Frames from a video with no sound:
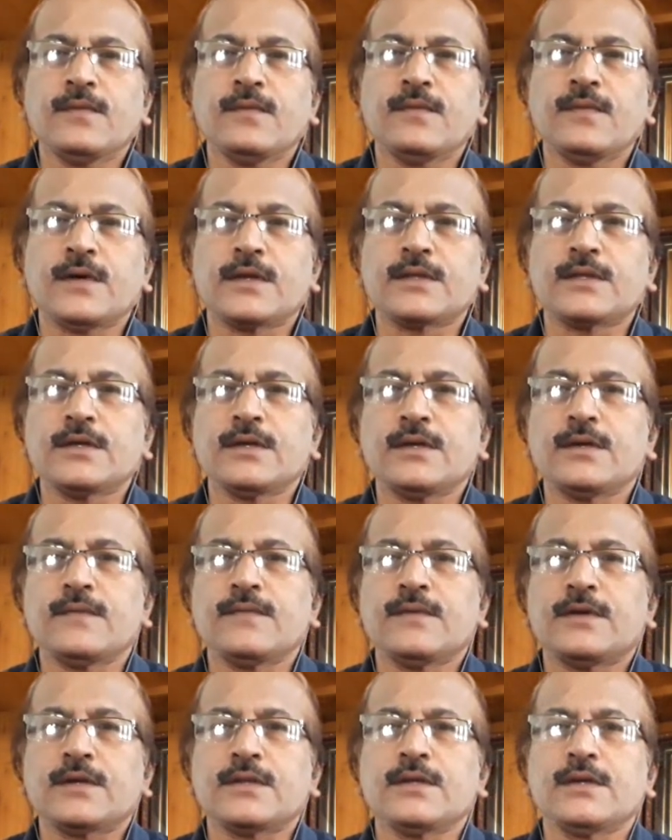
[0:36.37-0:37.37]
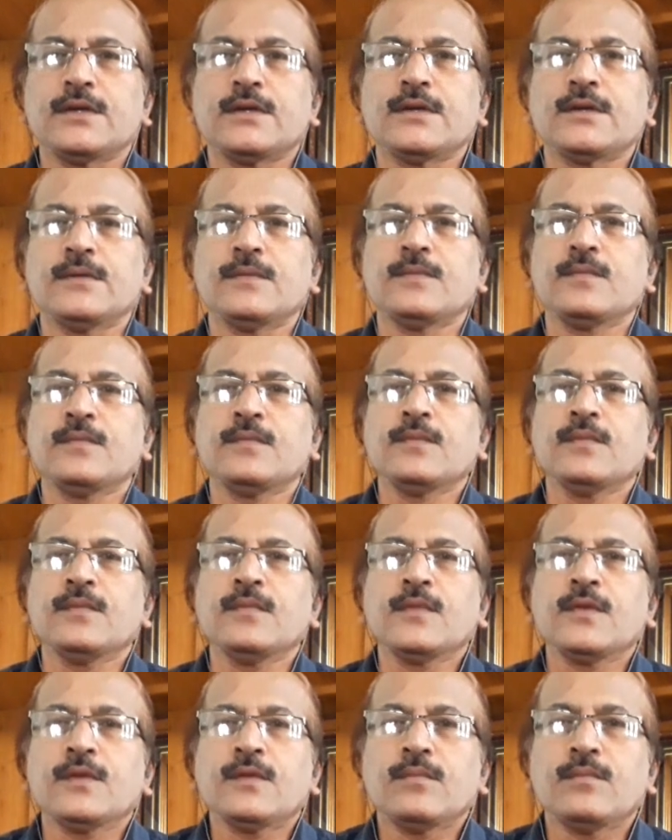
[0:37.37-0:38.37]
for the
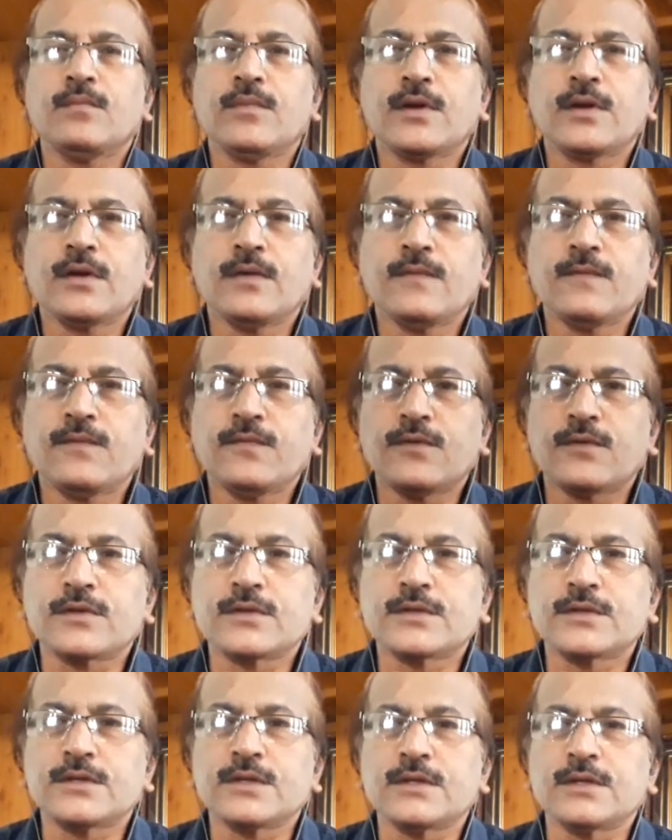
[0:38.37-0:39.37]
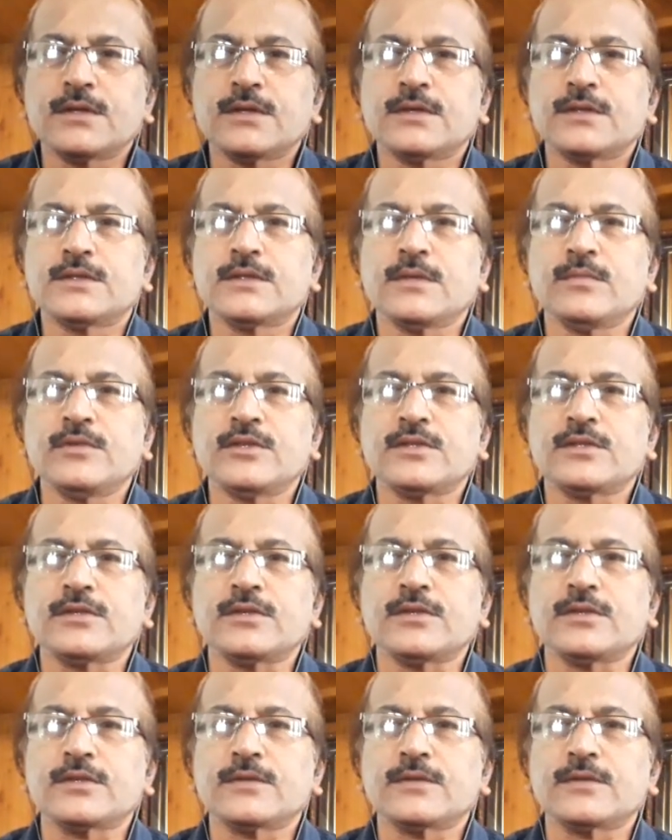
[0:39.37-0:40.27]
Bcom fourth semester.